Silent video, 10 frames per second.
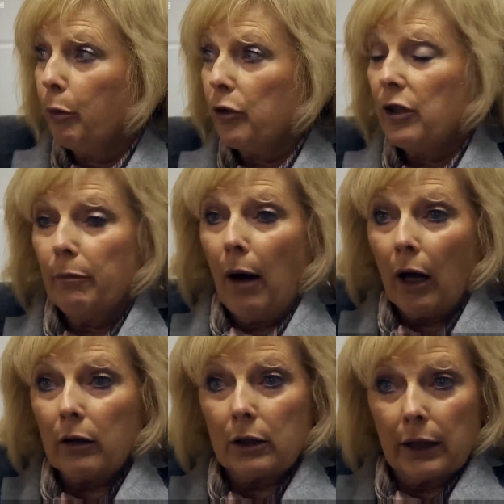To put it
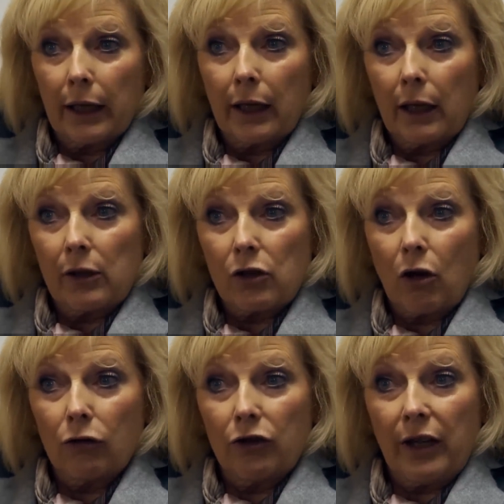mildly, it's
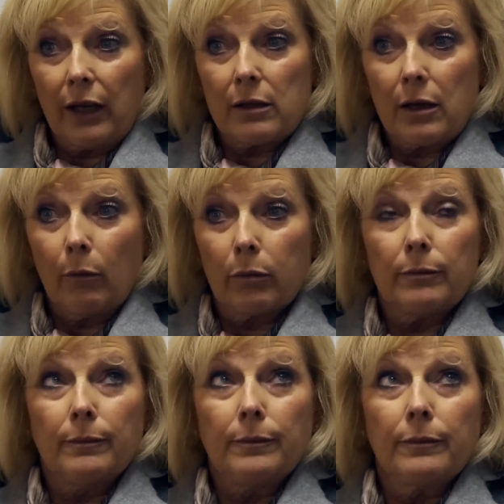gone tits
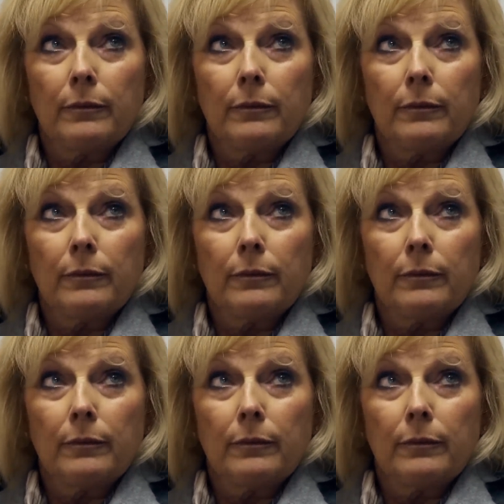up.